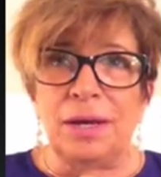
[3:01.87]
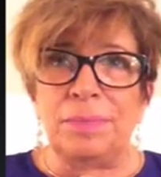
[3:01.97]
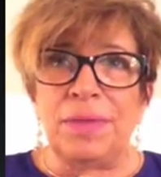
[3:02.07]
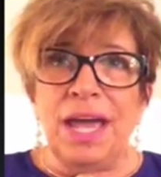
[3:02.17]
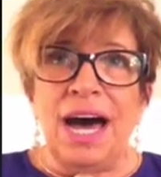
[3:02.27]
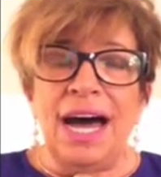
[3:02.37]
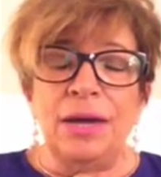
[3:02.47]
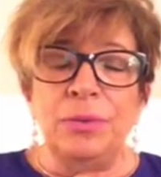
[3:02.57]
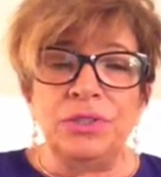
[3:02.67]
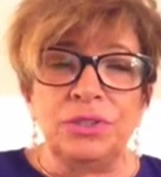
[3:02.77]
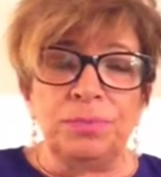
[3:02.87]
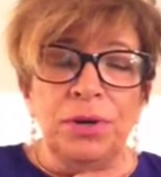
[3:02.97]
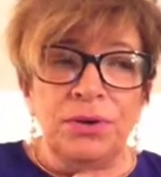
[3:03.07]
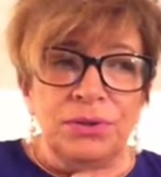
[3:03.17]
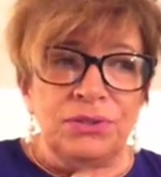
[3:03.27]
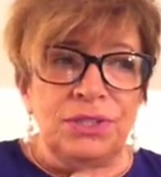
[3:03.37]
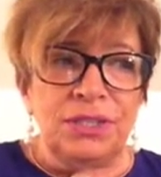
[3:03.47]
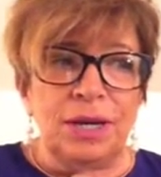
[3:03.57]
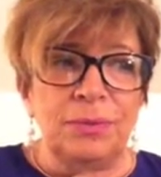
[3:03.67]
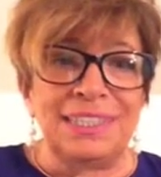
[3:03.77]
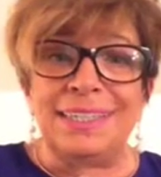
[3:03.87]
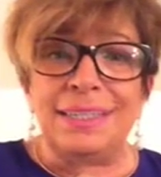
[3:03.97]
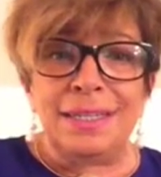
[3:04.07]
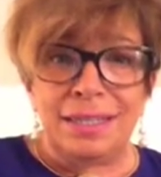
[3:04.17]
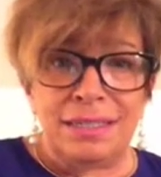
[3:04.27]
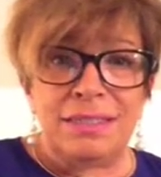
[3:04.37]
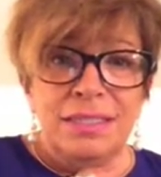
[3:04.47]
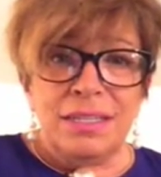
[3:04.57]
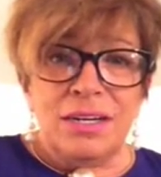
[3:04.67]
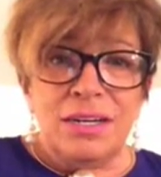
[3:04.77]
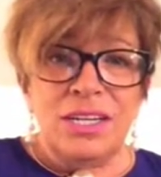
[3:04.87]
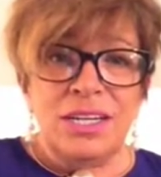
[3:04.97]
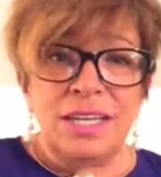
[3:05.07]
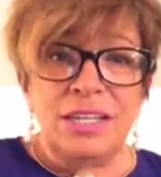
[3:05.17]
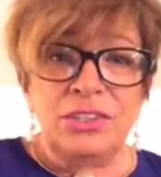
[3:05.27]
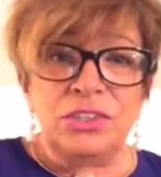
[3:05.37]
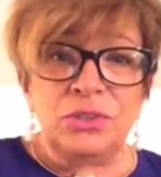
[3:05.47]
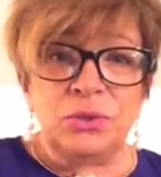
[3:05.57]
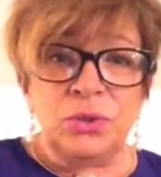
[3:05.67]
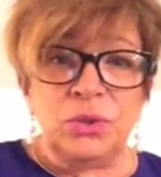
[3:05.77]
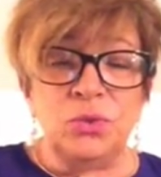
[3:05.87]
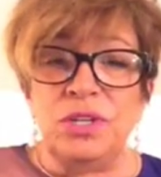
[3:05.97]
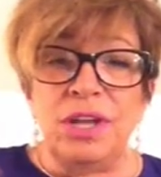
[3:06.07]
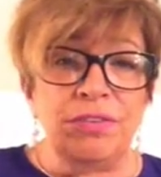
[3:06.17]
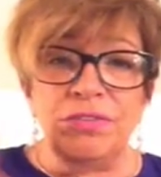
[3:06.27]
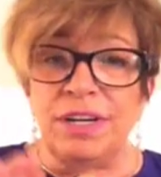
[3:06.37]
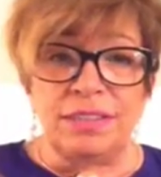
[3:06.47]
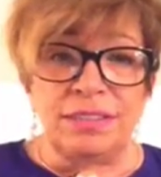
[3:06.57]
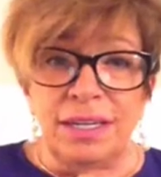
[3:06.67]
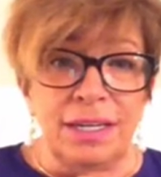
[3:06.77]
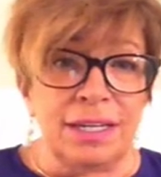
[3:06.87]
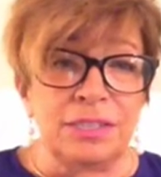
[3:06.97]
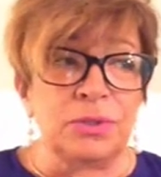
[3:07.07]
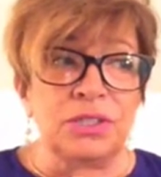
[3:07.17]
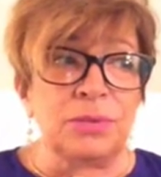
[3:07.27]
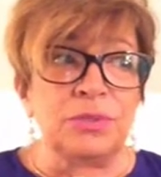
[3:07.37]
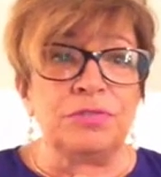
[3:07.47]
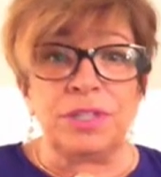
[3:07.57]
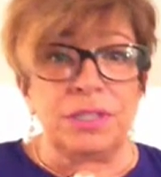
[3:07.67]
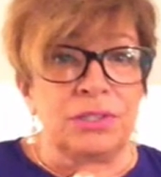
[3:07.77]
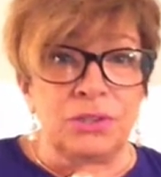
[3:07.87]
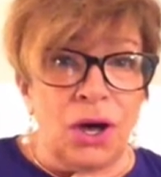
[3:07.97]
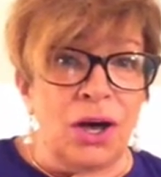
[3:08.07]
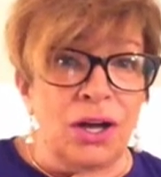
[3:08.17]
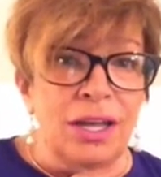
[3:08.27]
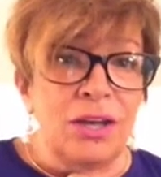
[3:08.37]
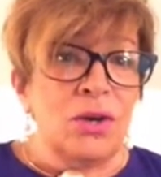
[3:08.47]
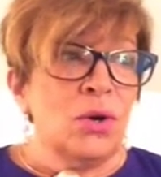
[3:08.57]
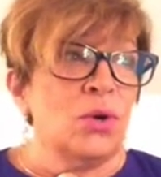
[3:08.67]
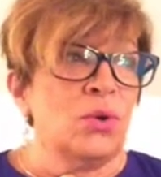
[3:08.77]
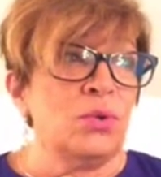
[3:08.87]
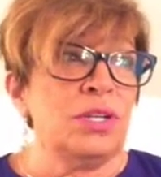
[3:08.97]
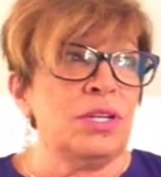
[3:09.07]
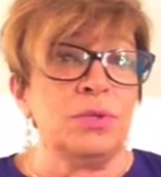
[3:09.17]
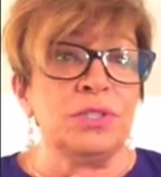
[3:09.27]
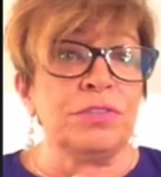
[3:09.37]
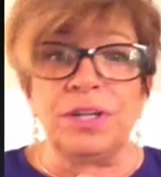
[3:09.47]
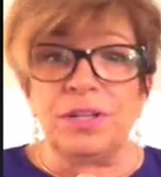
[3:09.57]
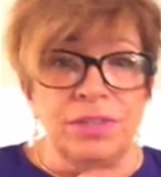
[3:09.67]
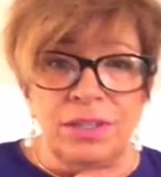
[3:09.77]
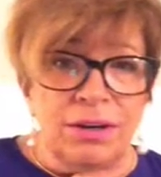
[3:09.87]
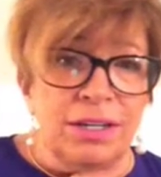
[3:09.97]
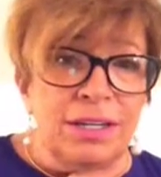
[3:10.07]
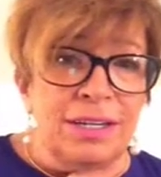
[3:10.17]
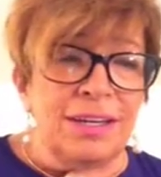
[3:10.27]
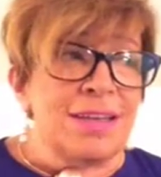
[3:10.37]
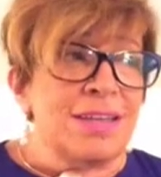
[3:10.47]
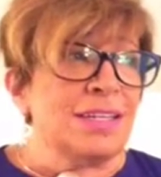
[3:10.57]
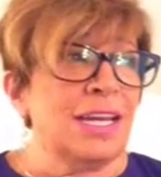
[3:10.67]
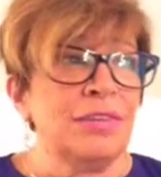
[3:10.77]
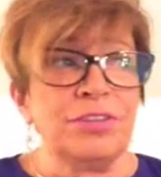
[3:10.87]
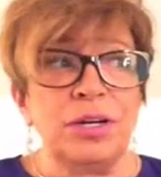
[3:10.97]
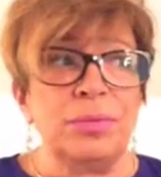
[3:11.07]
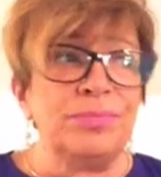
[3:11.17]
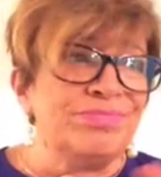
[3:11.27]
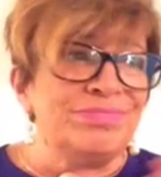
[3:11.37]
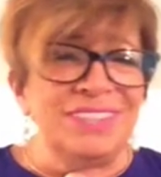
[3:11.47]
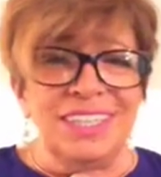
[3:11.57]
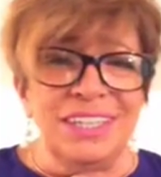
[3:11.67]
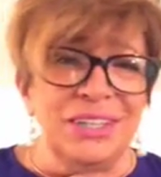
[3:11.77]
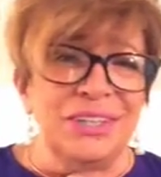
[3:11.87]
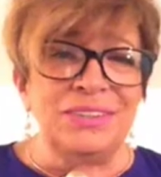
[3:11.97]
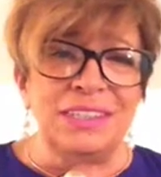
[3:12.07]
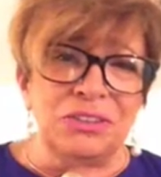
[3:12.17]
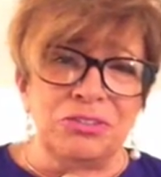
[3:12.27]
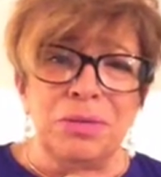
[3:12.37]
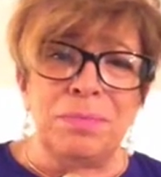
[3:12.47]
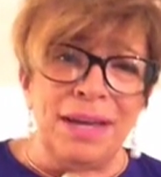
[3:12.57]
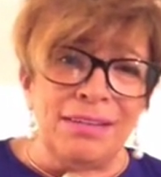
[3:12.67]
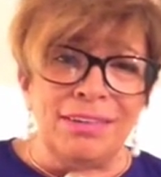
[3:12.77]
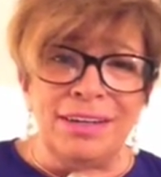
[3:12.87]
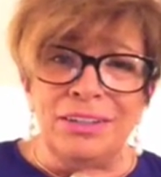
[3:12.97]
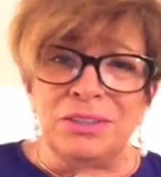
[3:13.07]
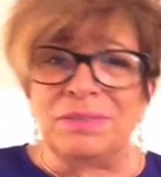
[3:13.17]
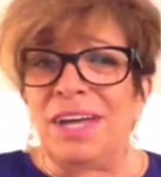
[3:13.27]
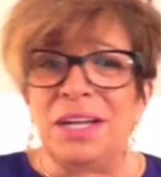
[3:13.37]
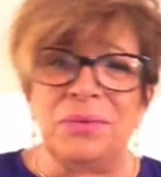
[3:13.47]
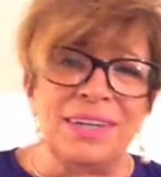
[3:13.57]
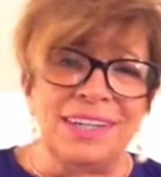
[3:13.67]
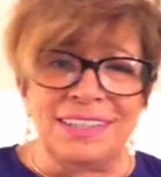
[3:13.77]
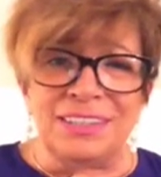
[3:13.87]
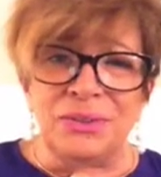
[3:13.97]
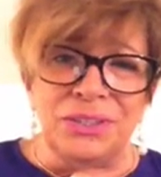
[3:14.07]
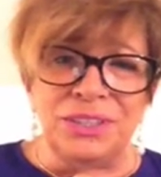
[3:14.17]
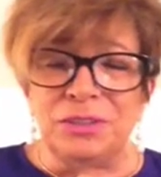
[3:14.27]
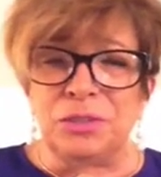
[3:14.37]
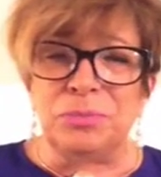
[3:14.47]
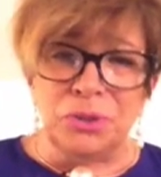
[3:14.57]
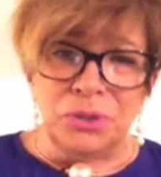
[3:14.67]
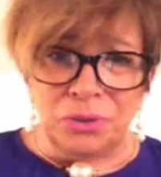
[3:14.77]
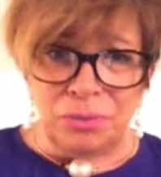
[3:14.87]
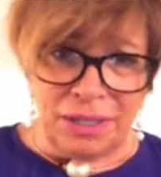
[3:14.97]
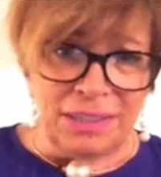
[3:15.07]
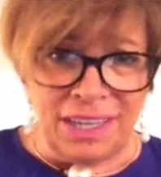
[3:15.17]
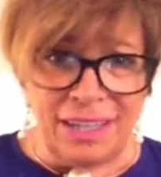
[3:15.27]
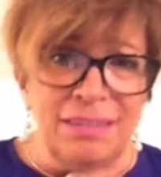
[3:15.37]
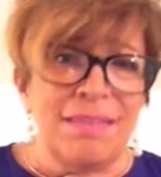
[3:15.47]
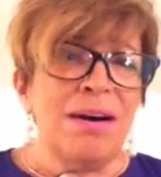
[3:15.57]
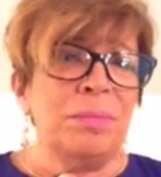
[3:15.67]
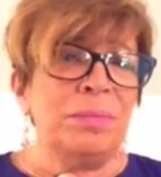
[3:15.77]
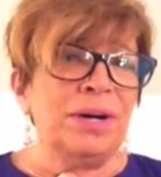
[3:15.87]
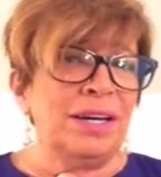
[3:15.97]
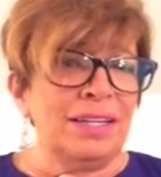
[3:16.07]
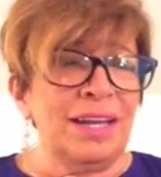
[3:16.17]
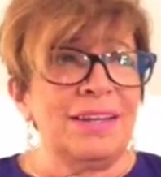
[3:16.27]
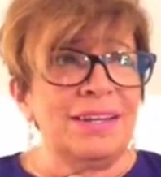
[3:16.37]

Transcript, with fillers: um, I was the person, I was the kid in, in school who never raised their hands because I was afraid to talk, who was afraid of authority, came from, you know, not so great backgrounds. I don't want to get into all the, the boohoo about that, but